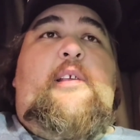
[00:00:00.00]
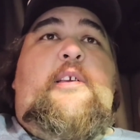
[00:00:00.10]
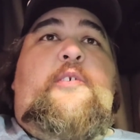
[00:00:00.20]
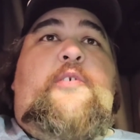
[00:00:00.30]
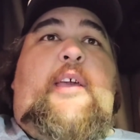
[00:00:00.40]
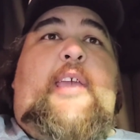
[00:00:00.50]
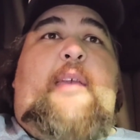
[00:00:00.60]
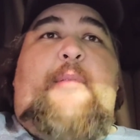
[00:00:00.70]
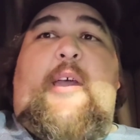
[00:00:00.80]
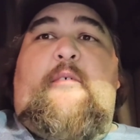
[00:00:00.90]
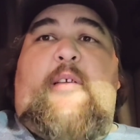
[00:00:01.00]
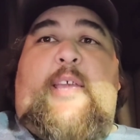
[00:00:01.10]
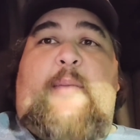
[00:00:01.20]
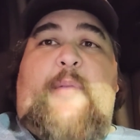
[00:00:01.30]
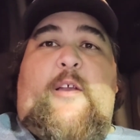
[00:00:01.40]
So I came
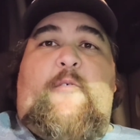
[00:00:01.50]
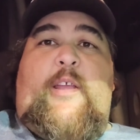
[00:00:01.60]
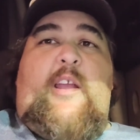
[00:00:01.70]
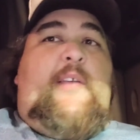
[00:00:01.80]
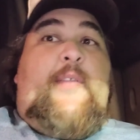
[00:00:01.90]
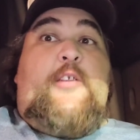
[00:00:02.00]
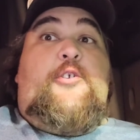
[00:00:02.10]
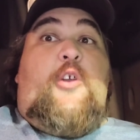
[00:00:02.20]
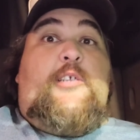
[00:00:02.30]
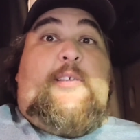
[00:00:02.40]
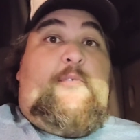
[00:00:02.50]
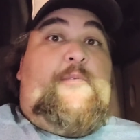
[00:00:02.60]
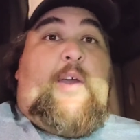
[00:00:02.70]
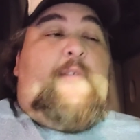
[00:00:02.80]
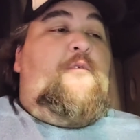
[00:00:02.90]
back over here, and they charge
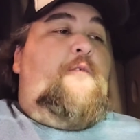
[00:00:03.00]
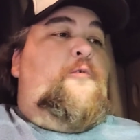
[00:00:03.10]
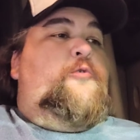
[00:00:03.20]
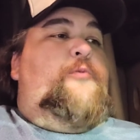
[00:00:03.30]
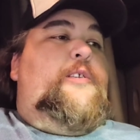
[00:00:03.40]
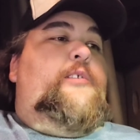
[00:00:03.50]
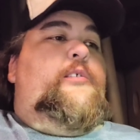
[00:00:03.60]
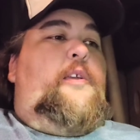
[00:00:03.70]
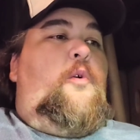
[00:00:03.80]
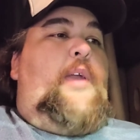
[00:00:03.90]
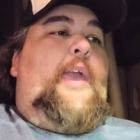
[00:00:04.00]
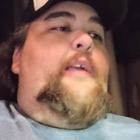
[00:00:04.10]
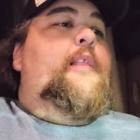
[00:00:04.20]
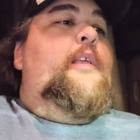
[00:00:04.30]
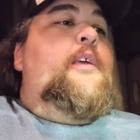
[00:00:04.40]
$75 for a forced regen. It's like, okay.
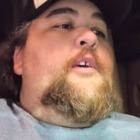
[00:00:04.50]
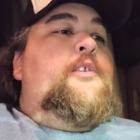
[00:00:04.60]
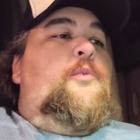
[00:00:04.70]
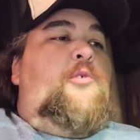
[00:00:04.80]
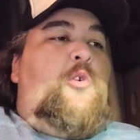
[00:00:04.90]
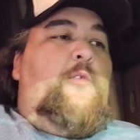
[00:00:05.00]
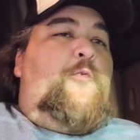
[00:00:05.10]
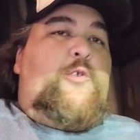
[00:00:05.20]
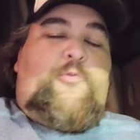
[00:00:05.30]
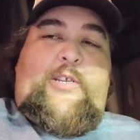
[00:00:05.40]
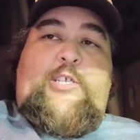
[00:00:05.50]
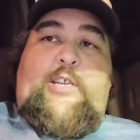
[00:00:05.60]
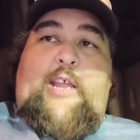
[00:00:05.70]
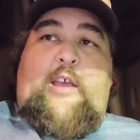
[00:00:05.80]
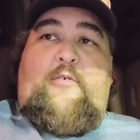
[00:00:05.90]
So we're doing a forced
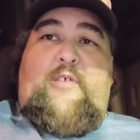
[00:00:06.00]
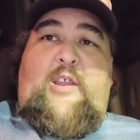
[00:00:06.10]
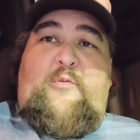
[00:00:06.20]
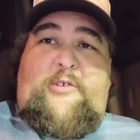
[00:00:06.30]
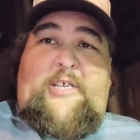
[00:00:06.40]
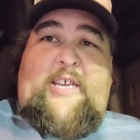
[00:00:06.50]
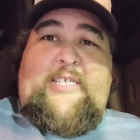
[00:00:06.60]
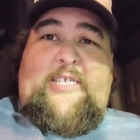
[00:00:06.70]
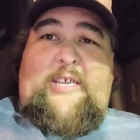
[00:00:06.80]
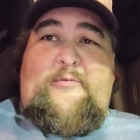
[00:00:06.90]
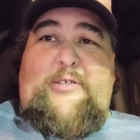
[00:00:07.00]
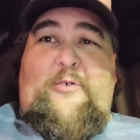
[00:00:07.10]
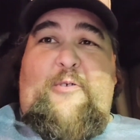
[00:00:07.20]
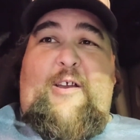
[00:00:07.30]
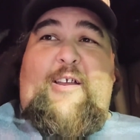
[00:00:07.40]
regen now, and I want you guys to see what's
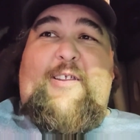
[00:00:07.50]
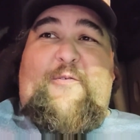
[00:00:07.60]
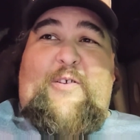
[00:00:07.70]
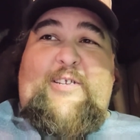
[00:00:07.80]
going on as far as